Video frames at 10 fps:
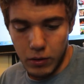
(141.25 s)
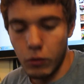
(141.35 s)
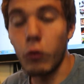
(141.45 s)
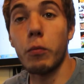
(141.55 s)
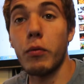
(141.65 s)

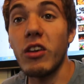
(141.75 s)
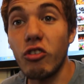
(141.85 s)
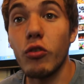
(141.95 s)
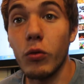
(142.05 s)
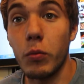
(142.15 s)
no
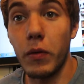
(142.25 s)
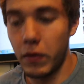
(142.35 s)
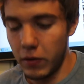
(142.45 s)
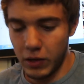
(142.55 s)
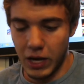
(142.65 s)
issues
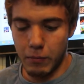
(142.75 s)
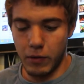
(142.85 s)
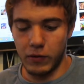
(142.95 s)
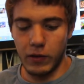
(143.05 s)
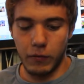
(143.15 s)
with the
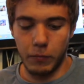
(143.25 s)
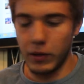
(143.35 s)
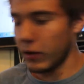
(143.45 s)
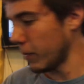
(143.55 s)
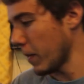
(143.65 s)
camera itself,
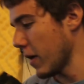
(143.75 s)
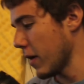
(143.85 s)
because